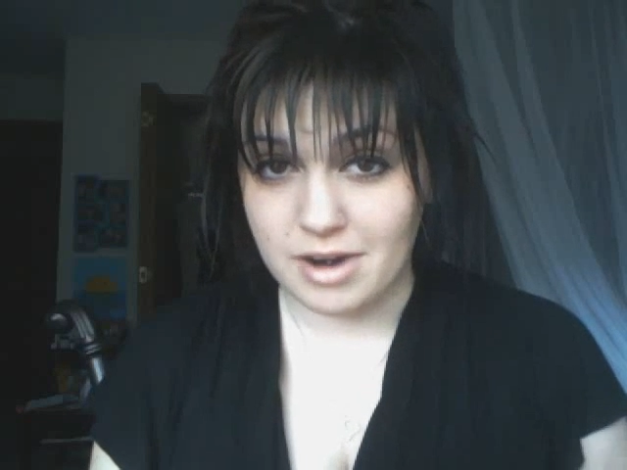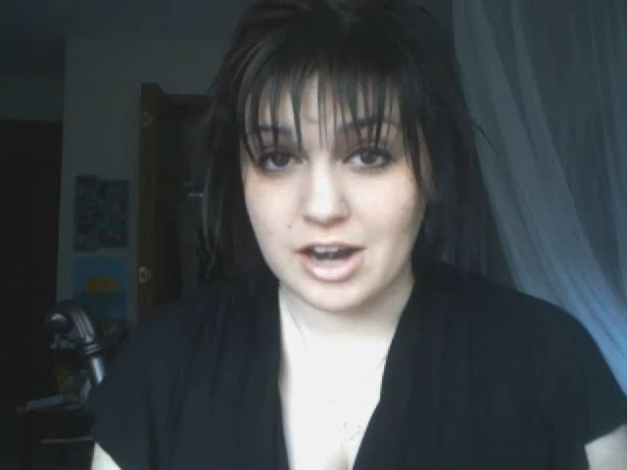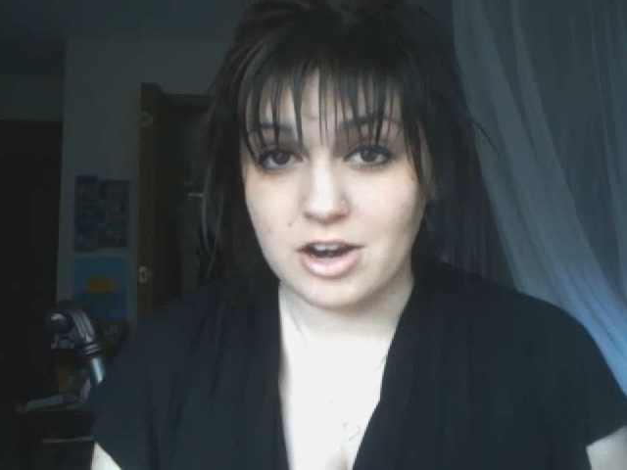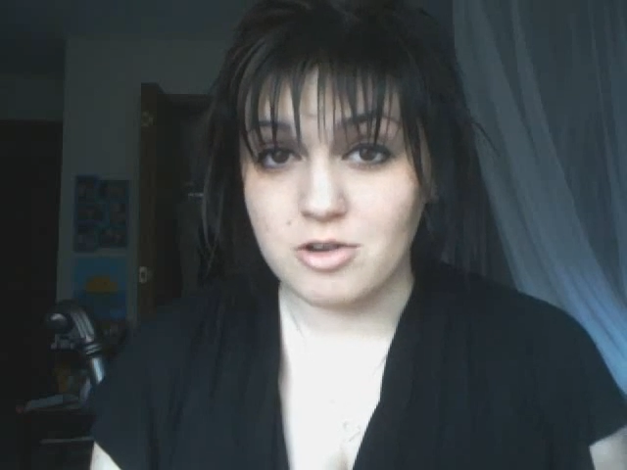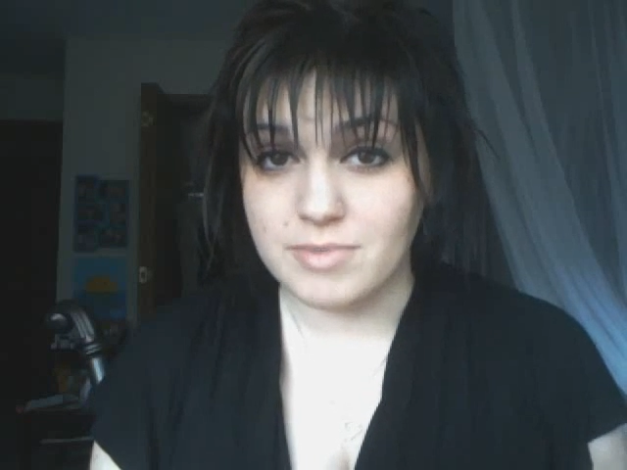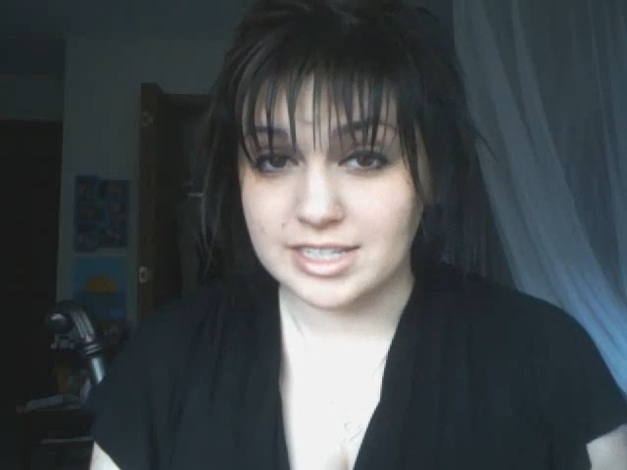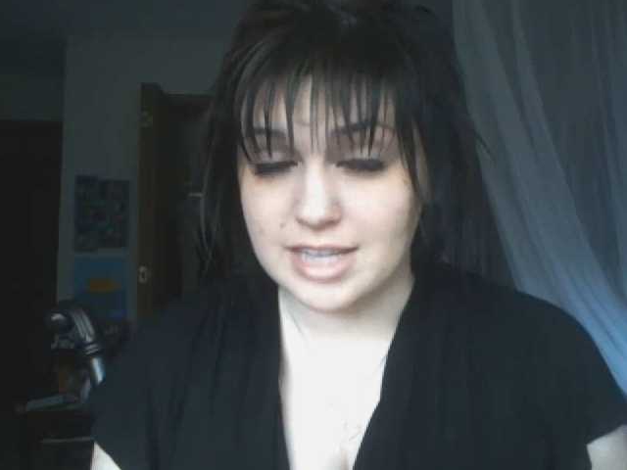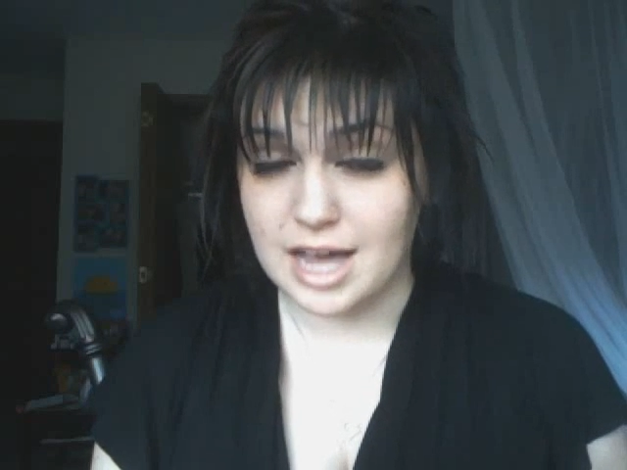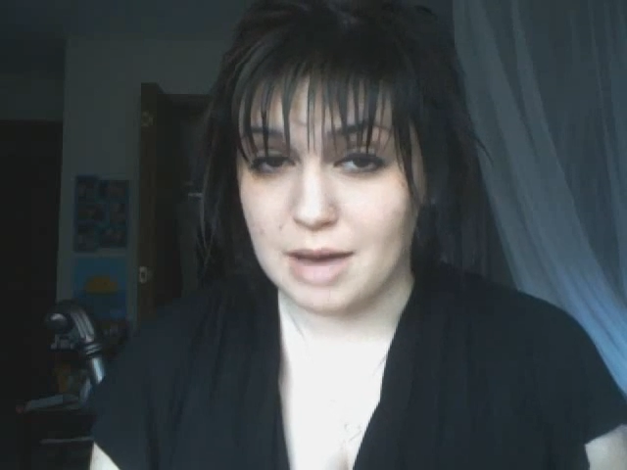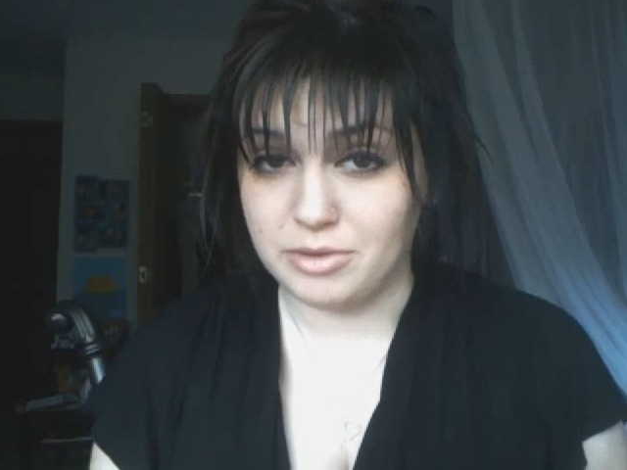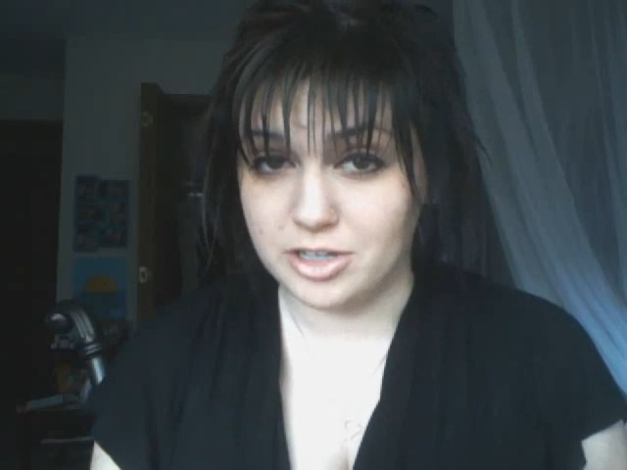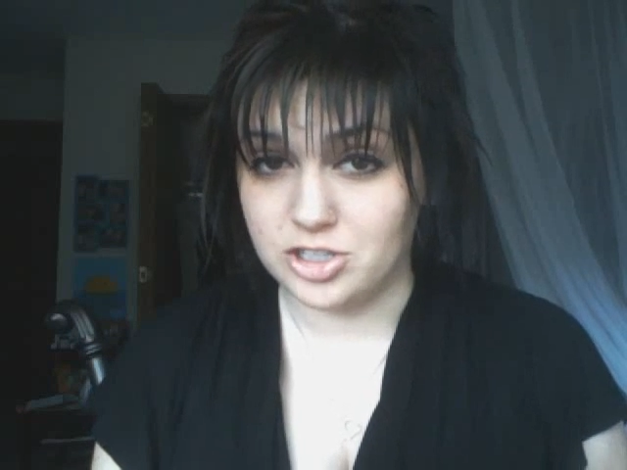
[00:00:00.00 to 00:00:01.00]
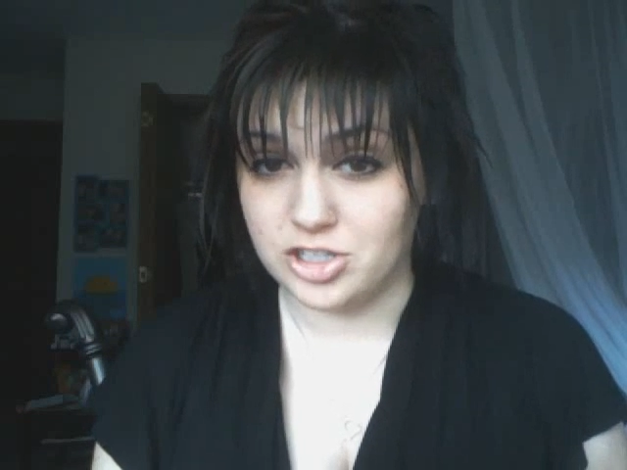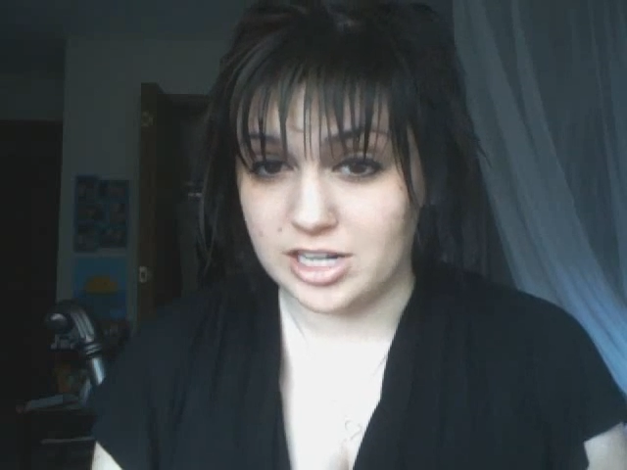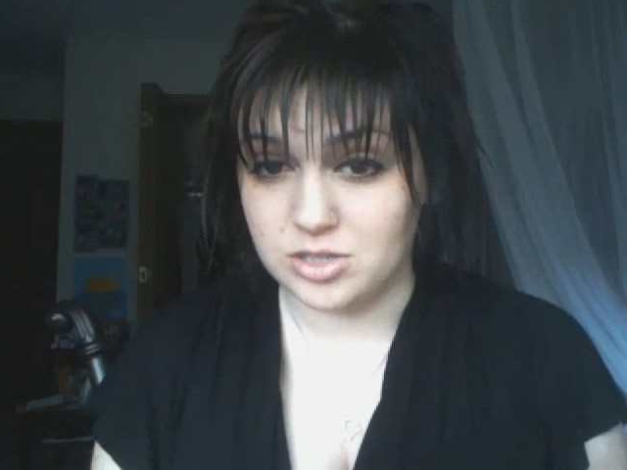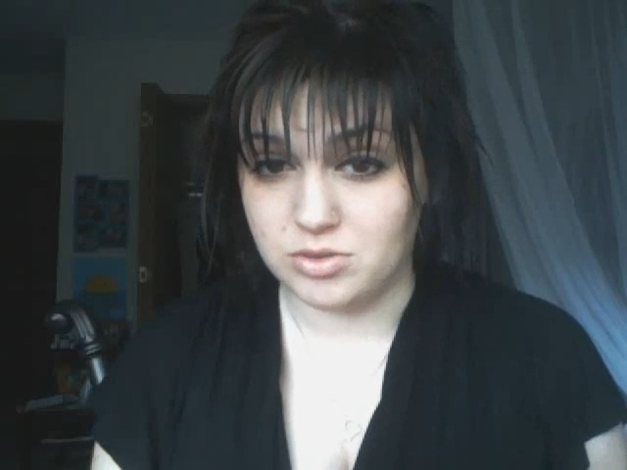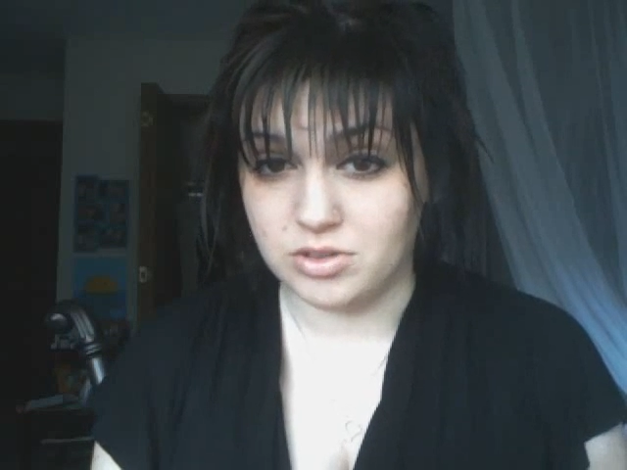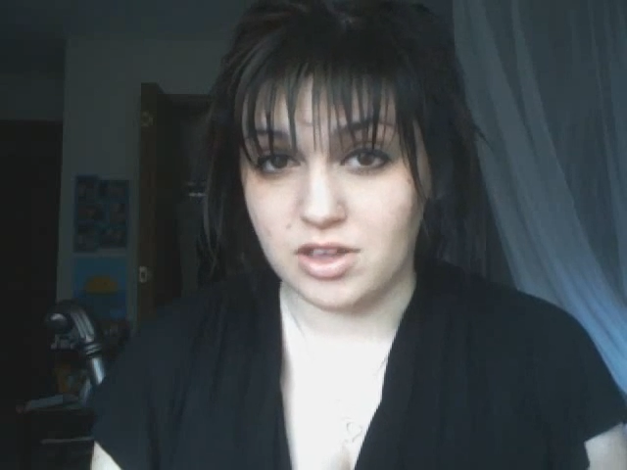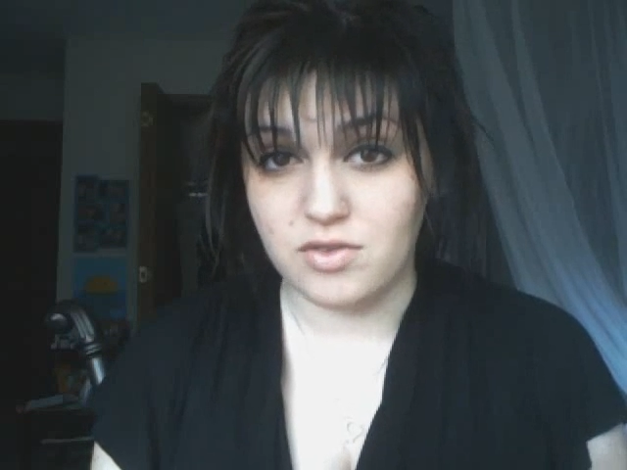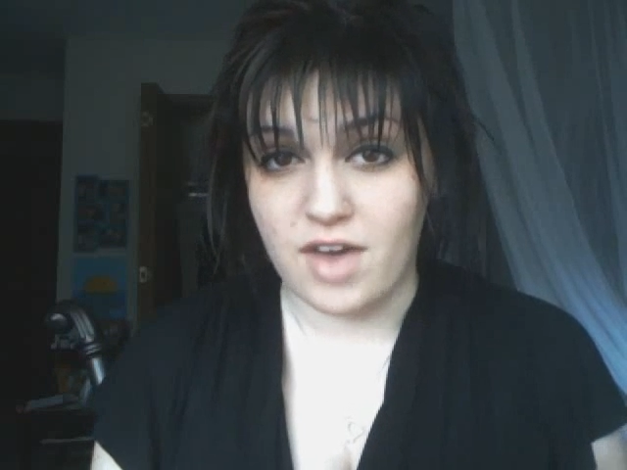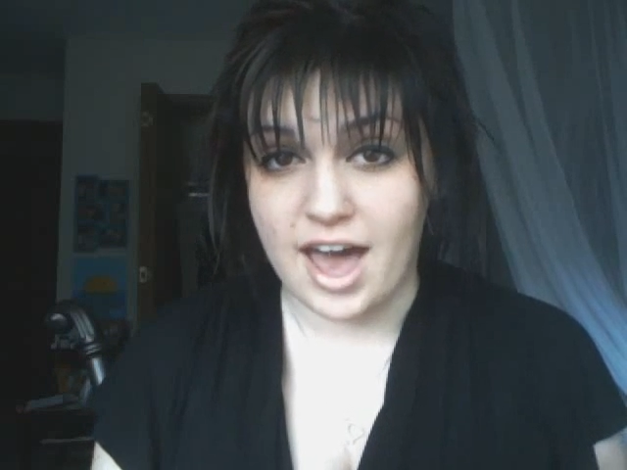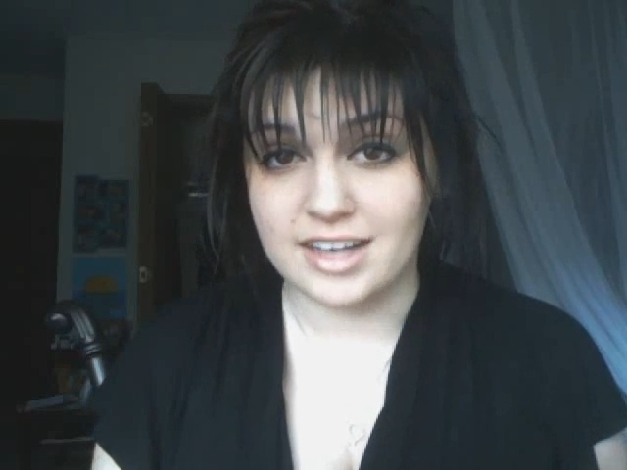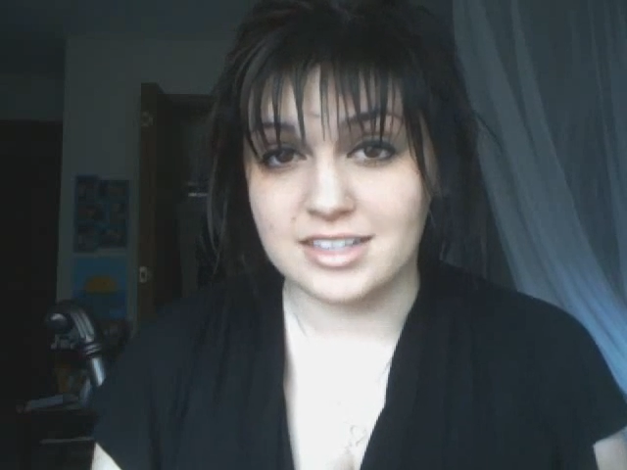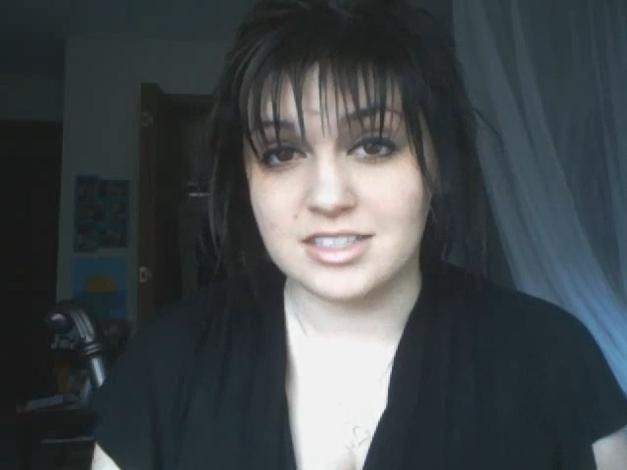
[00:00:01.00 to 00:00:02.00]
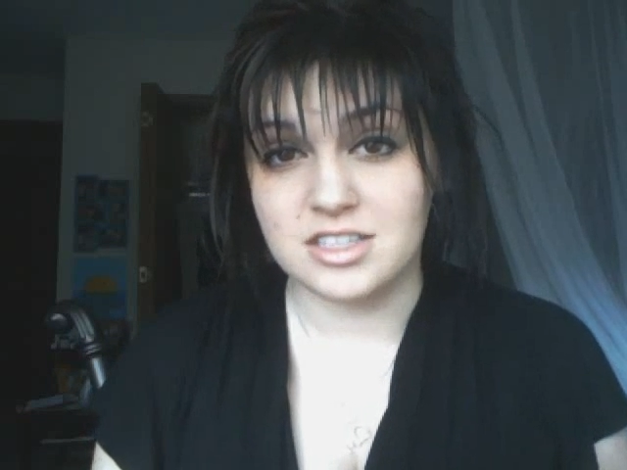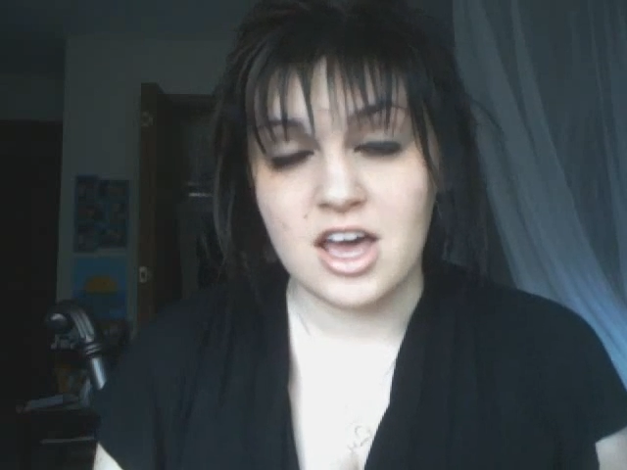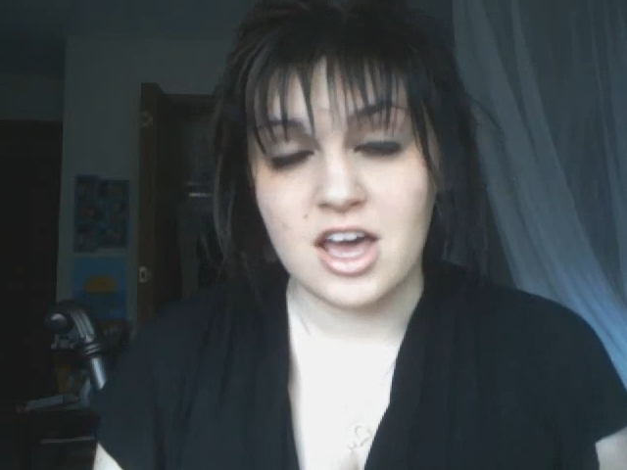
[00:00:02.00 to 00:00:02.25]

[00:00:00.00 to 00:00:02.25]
but I know my top layer dries really fast,